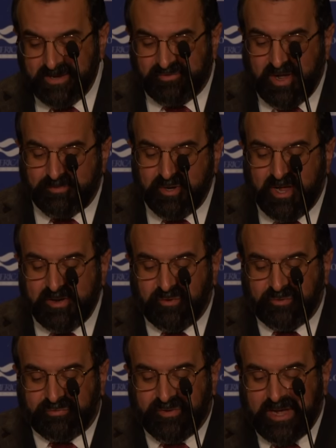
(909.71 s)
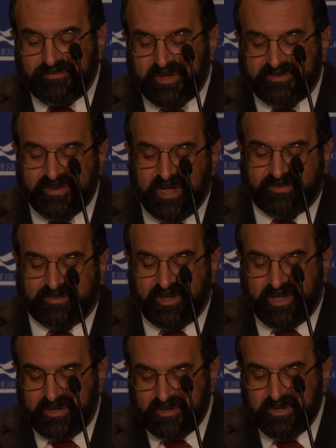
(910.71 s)
Chapter 9, verse 5 does not
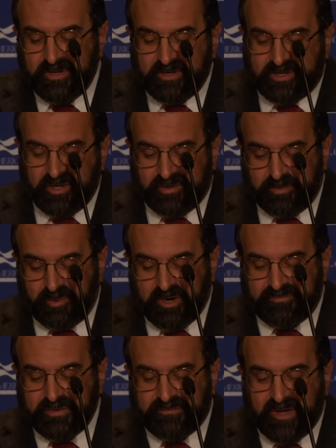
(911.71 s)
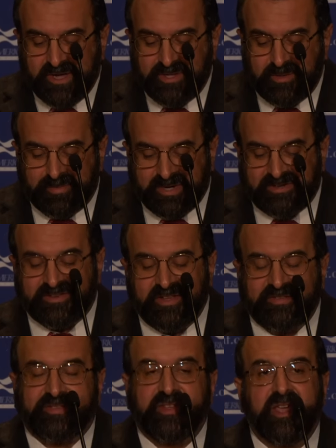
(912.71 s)
say, kill them wherever you find them, but it
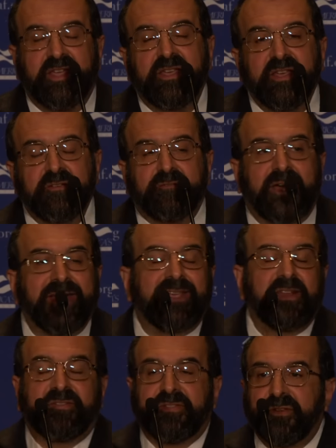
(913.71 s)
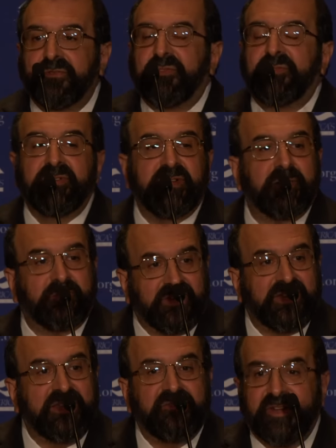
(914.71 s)
does say, fight against those who do not
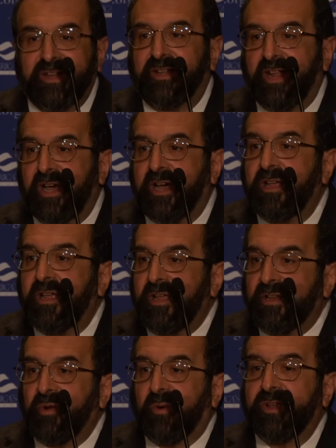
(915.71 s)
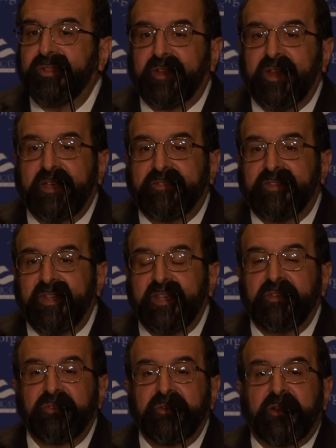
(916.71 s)
believe in Allah nor in the last
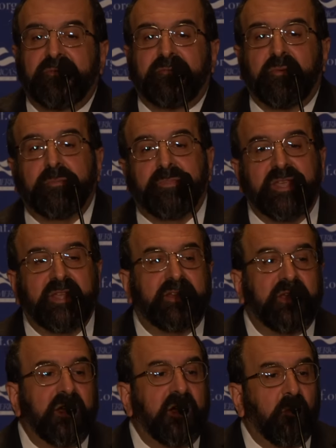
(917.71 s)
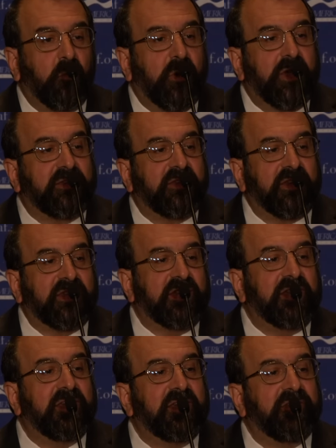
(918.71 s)
day, and do not forbid what
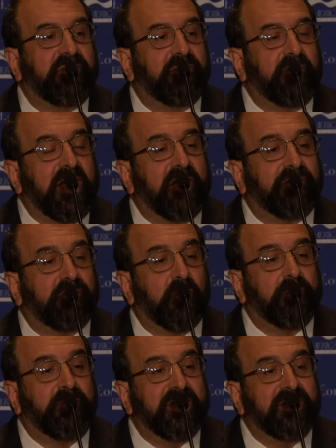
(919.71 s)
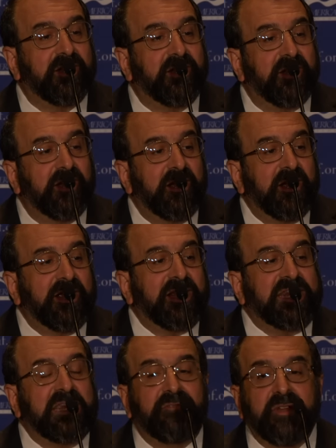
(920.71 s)
He is, has forbidden,
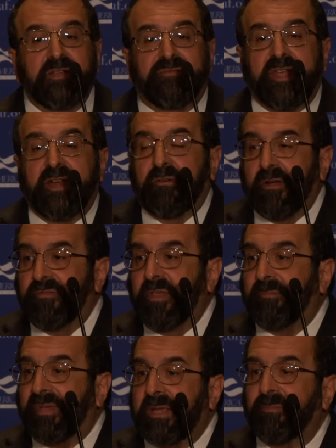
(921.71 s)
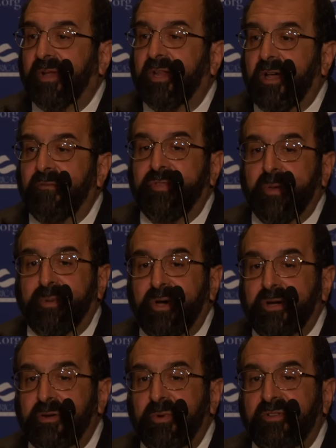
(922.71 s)
even if they are of the people of the
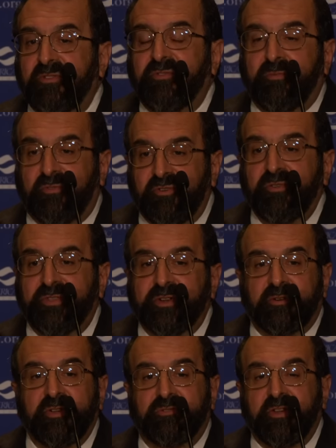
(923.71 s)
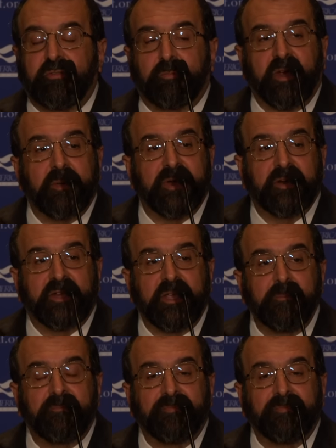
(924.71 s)
book, which is Jews and Christians primarily,